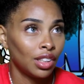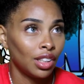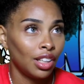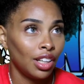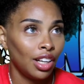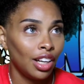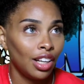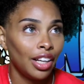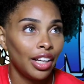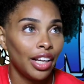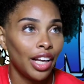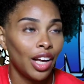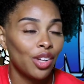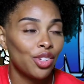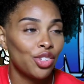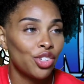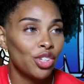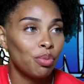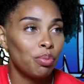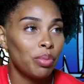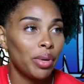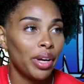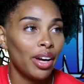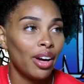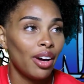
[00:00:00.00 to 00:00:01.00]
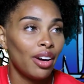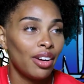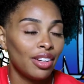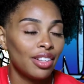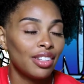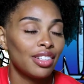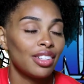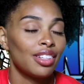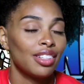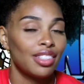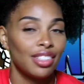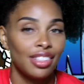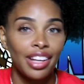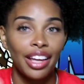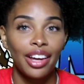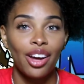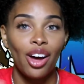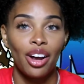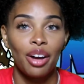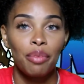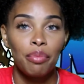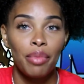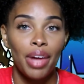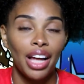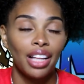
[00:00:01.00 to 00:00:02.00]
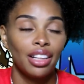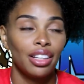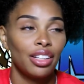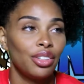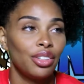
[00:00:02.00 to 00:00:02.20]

I like how Jinbei like automatically